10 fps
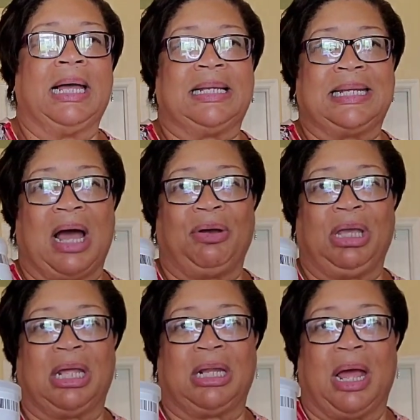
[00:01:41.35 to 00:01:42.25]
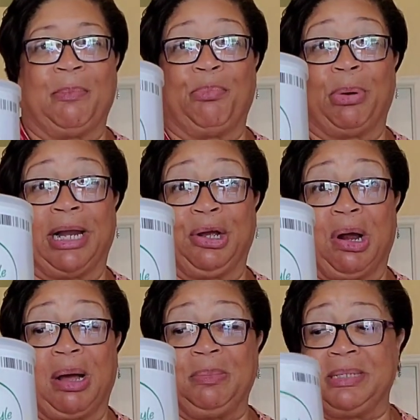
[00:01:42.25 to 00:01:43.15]
Italian
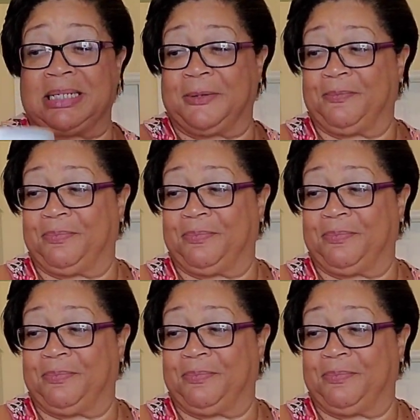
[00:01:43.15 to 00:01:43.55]
breadcrumbs.